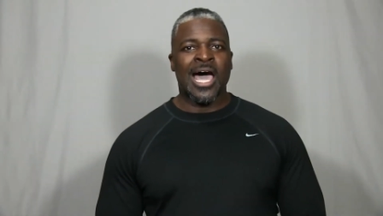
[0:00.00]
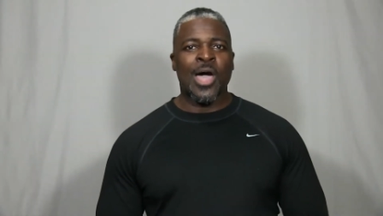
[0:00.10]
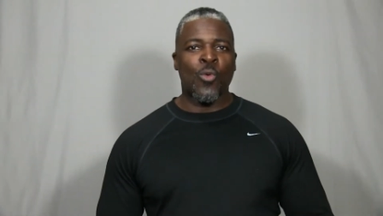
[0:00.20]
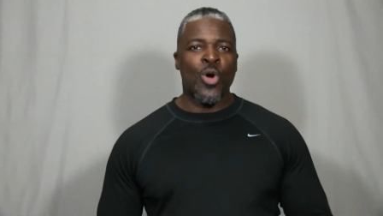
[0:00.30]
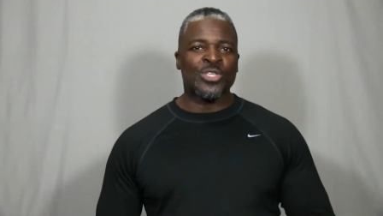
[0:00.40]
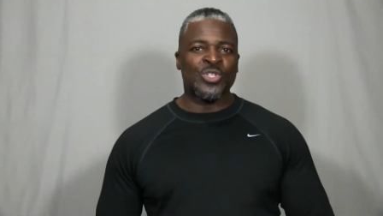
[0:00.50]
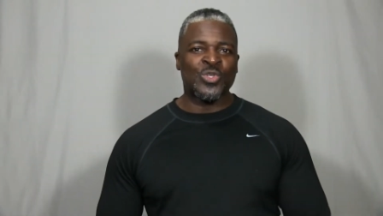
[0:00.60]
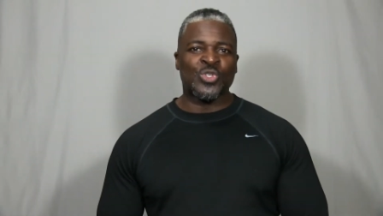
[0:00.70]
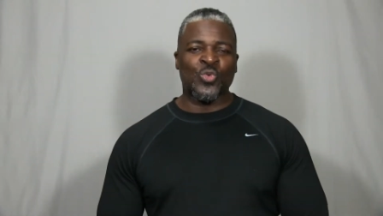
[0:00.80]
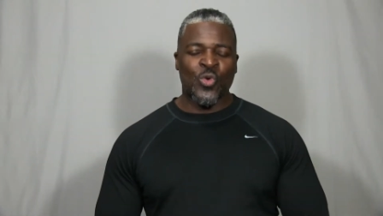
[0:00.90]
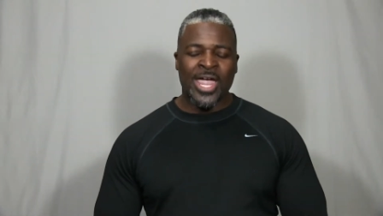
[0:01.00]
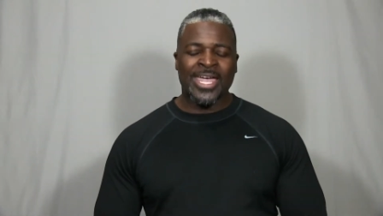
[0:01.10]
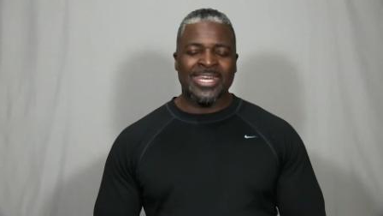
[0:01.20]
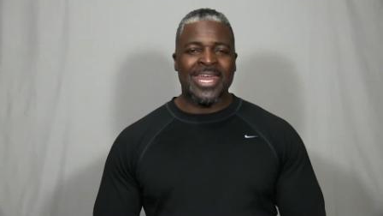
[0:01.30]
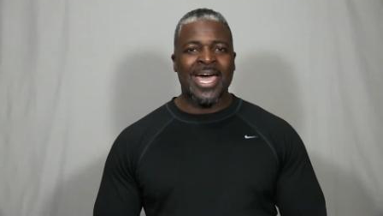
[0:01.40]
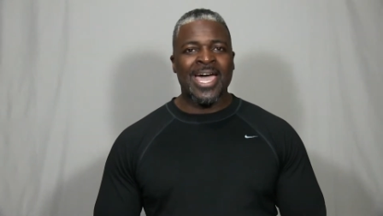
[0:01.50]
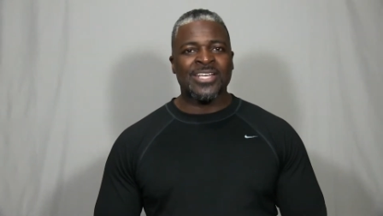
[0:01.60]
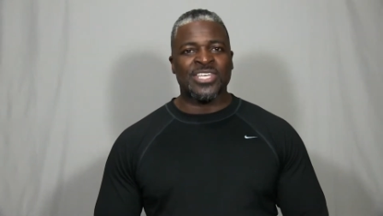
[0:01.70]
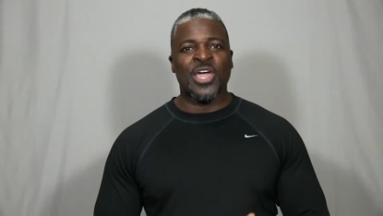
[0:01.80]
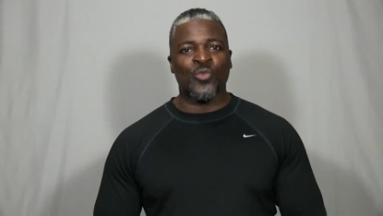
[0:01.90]
I want you to
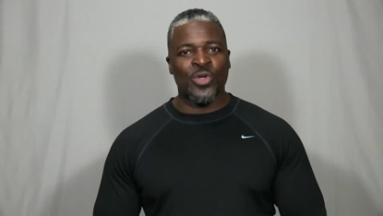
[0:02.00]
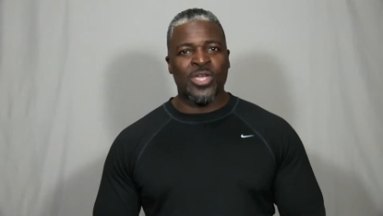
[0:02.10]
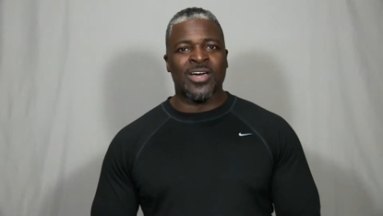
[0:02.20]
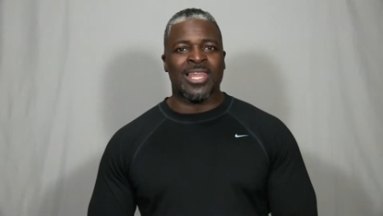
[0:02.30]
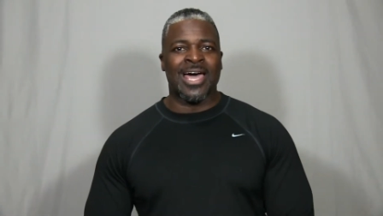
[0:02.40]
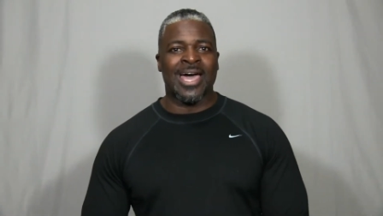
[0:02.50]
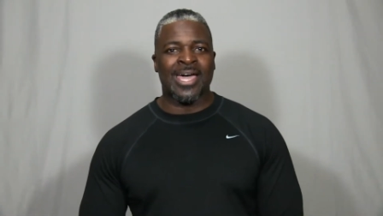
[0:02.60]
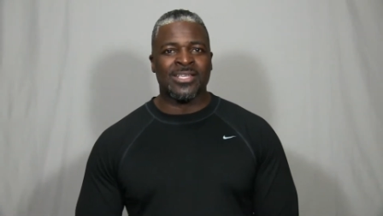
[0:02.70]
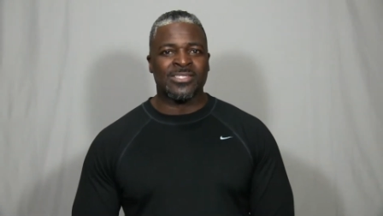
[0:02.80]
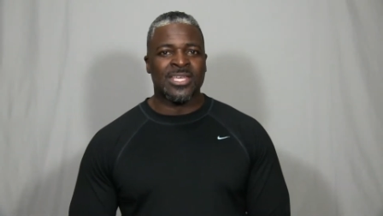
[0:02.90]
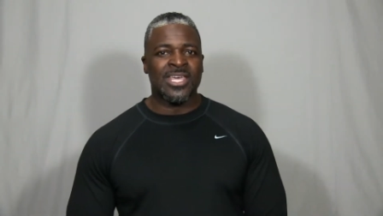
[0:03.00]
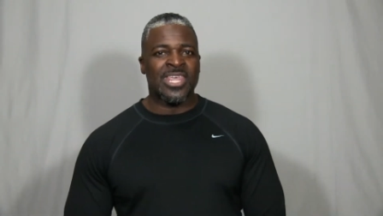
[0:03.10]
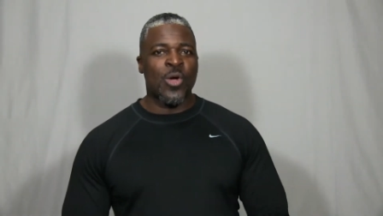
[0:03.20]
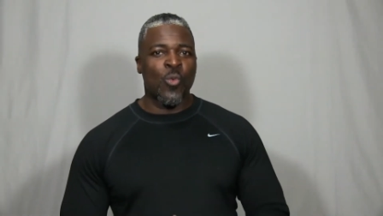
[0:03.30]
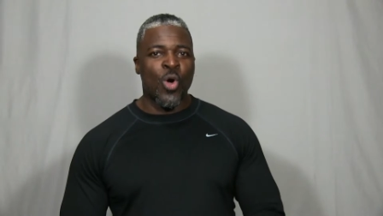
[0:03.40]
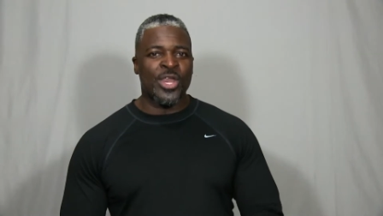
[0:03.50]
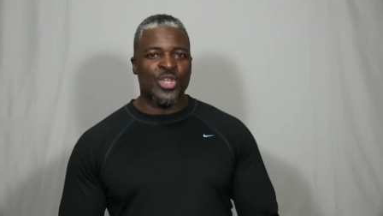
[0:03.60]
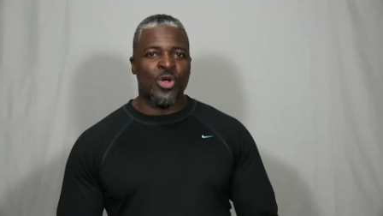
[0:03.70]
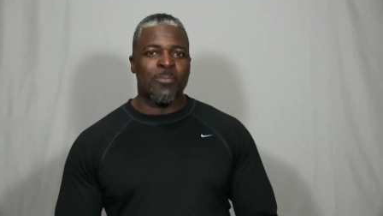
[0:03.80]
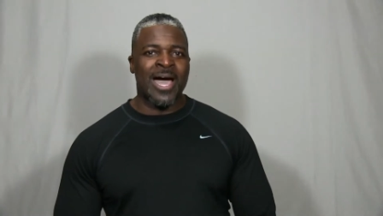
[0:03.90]
recognize and realize that what
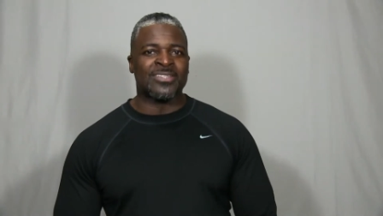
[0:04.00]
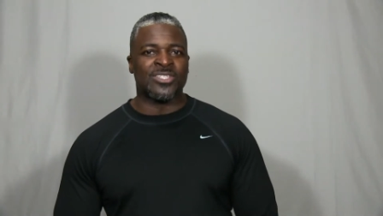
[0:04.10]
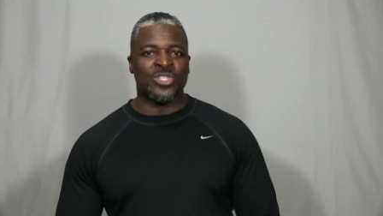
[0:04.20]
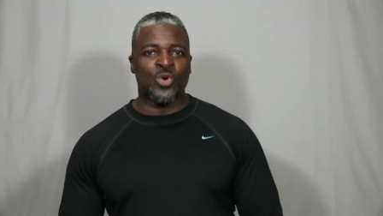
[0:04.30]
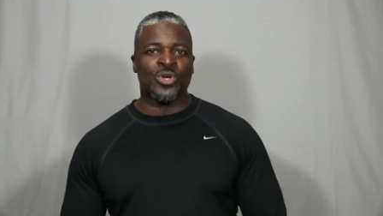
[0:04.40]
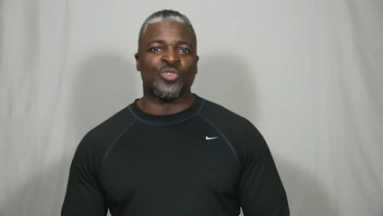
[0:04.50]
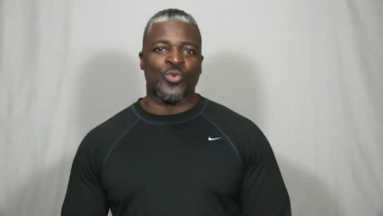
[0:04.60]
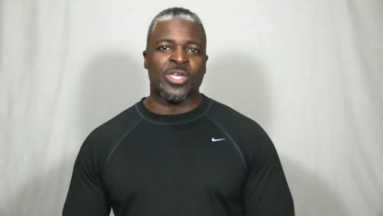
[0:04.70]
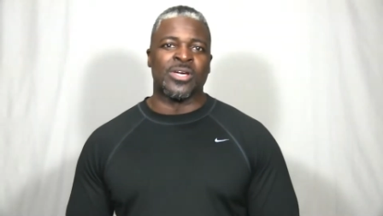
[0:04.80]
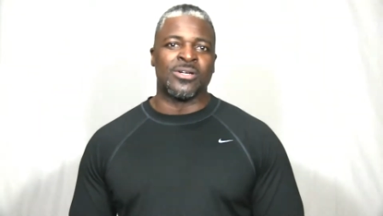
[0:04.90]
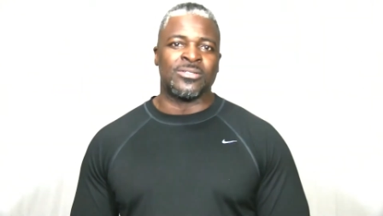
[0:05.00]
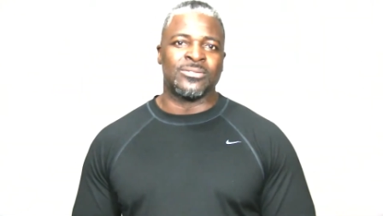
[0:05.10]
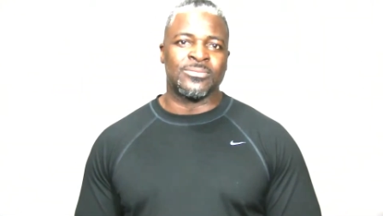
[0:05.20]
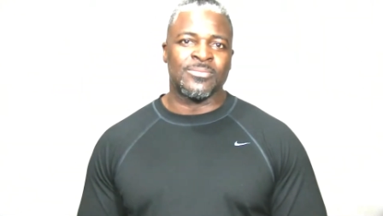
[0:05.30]
you're about to do is real.